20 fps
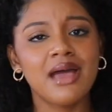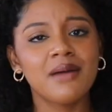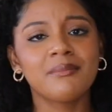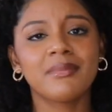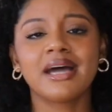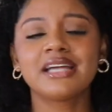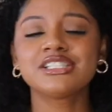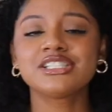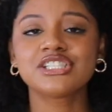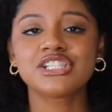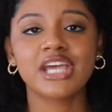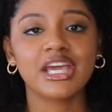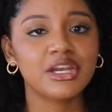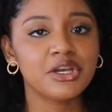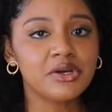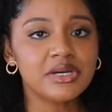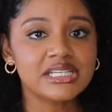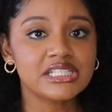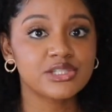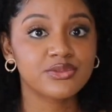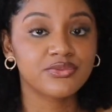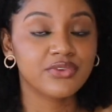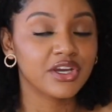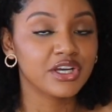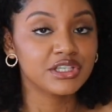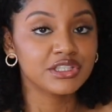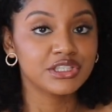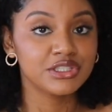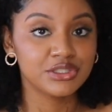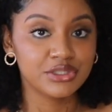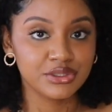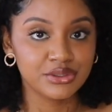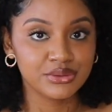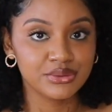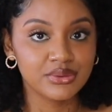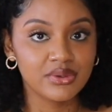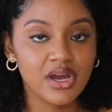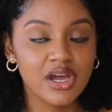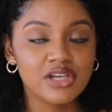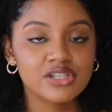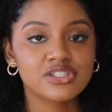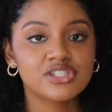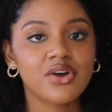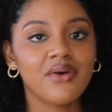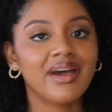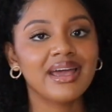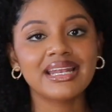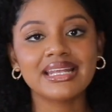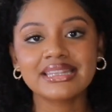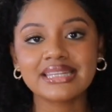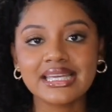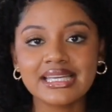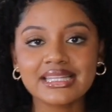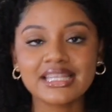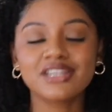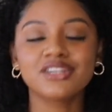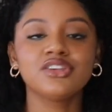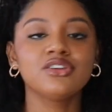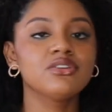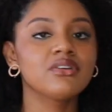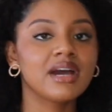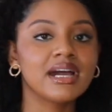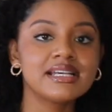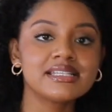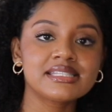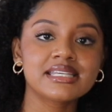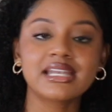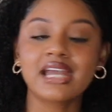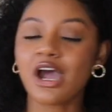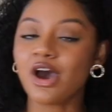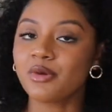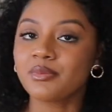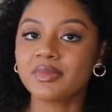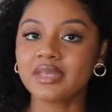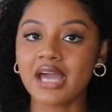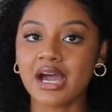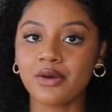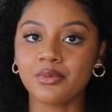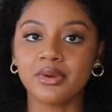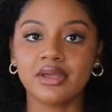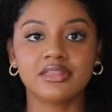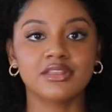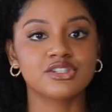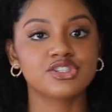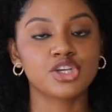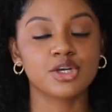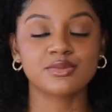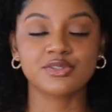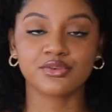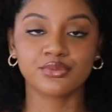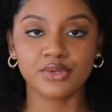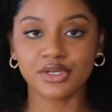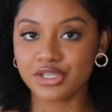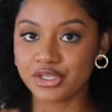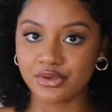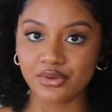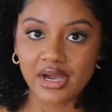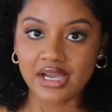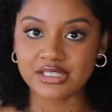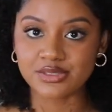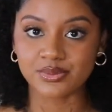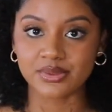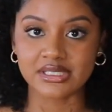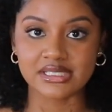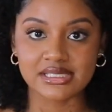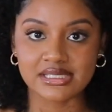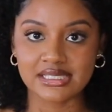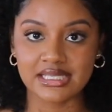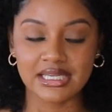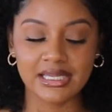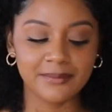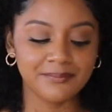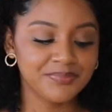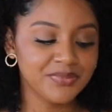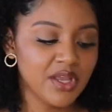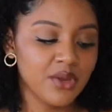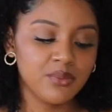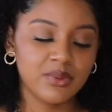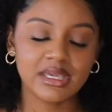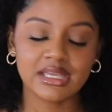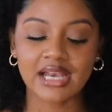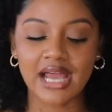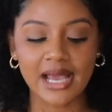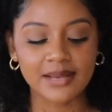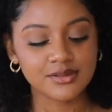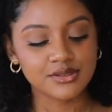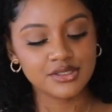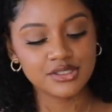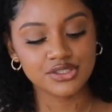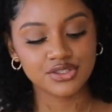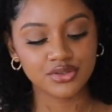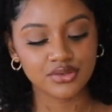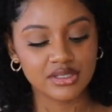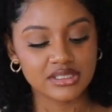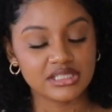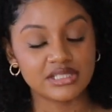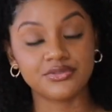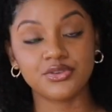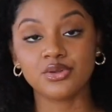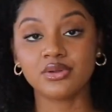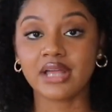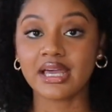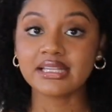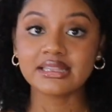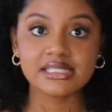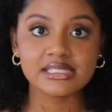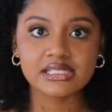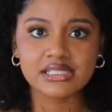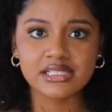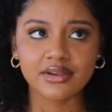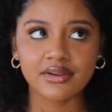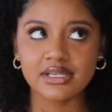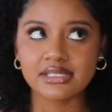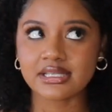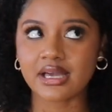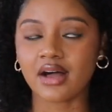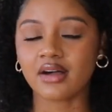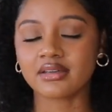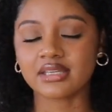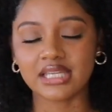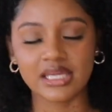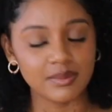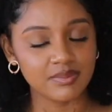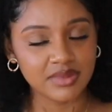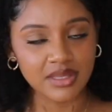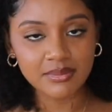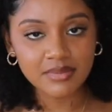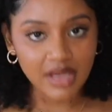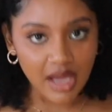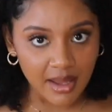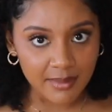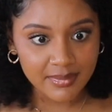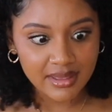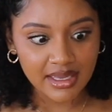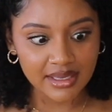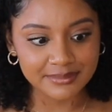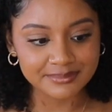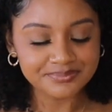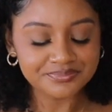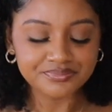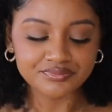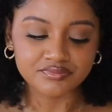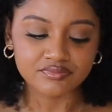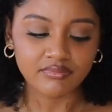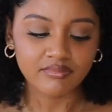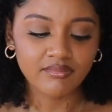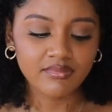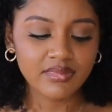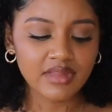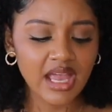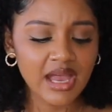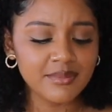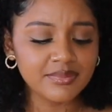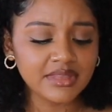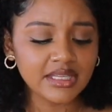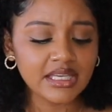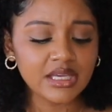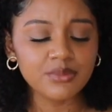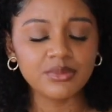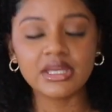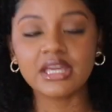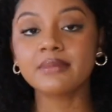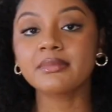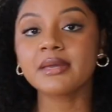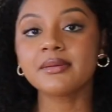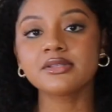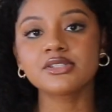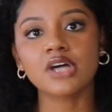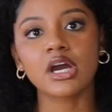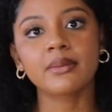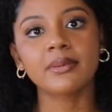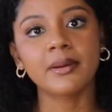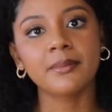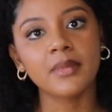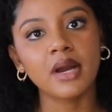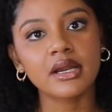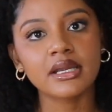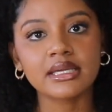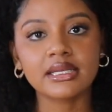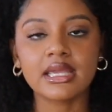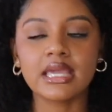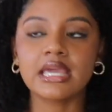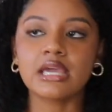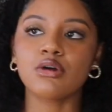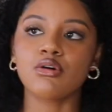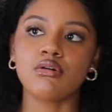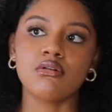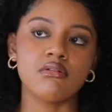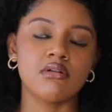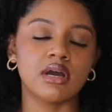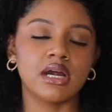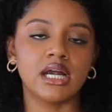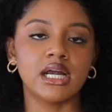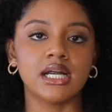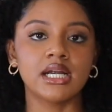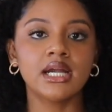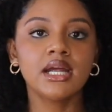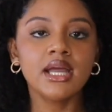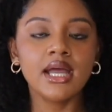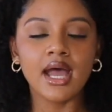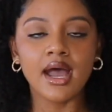my channel is fairly new, so anything that you guys can help me out with in terms of what do you guys want to see, we can absolutely do this. If you like this series, I'll keep them coming. I'm thinking we can maybe talk about marketing or